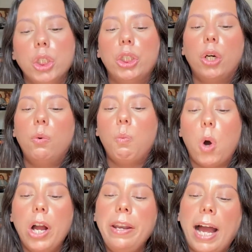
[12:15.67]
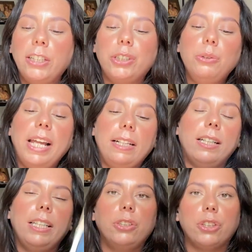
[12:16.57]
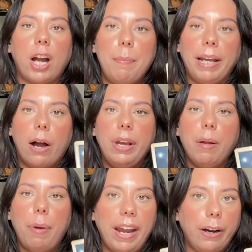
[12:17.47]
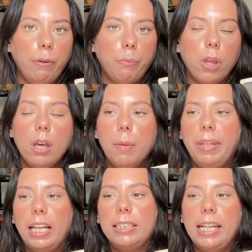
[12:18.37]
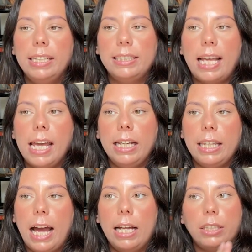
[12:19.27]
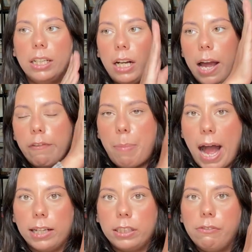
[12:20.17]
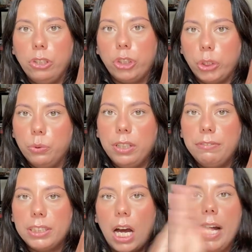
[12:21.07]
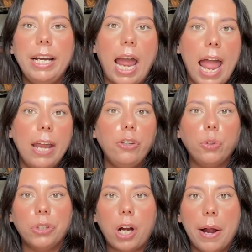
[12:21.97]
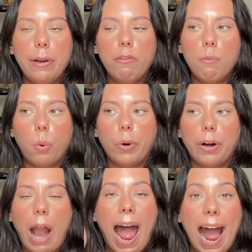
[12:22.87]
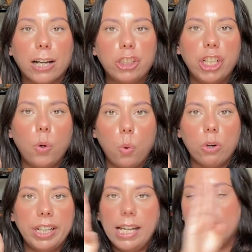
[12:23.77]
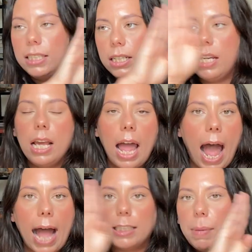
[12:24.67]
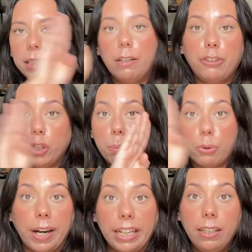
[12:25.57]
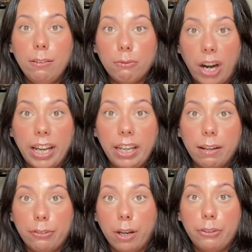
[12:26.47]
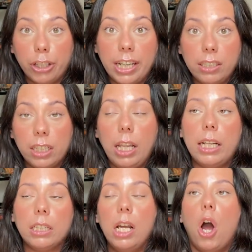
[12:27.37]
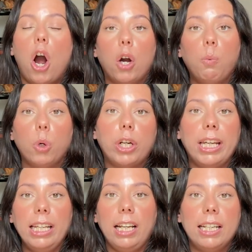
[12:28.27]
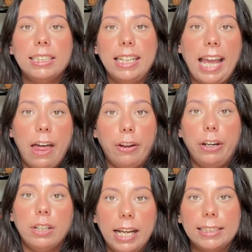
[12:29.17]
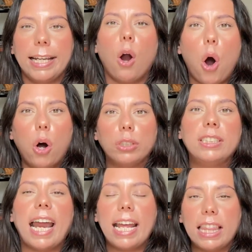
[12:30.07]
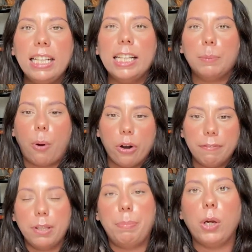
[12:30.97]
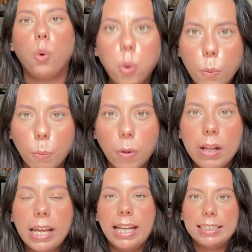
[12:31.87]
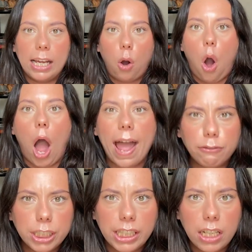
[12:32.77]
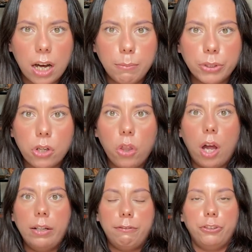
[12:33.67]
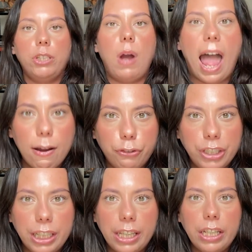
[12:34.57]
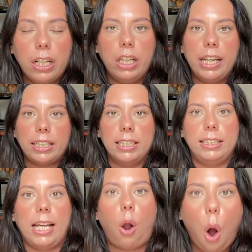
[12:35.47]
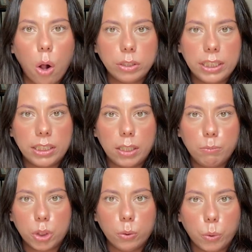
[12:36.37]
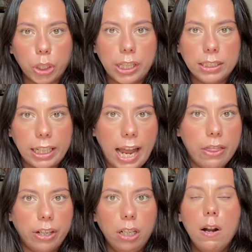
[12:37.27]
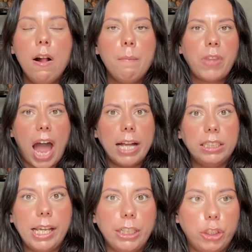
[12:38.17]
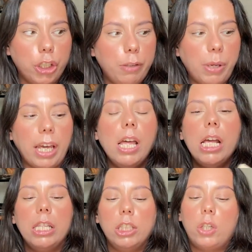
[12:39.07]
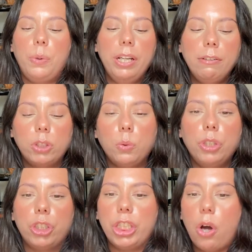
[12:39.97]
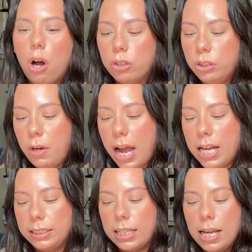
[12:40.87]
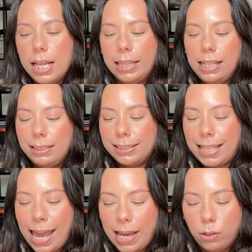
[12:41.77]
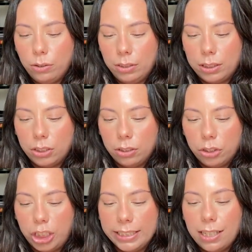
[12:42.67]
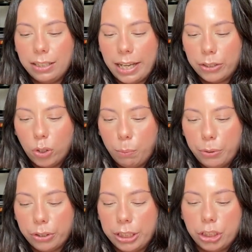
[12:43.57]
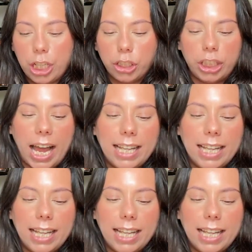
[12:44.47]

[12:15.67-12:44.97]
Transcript: So one, I do like that these are coming out in a pair because it is saying that the kind of passive intuitive side and your kind of more action oriented aspect of your brain, right, of, of your intellect are working together. It's like all, and I think that's part of the big whoop it's like everything comes online for you, everything clicks, and it's like all systems are working together as they should be. This Queen of Swords, she also has these scales. She has a letter opener and, and she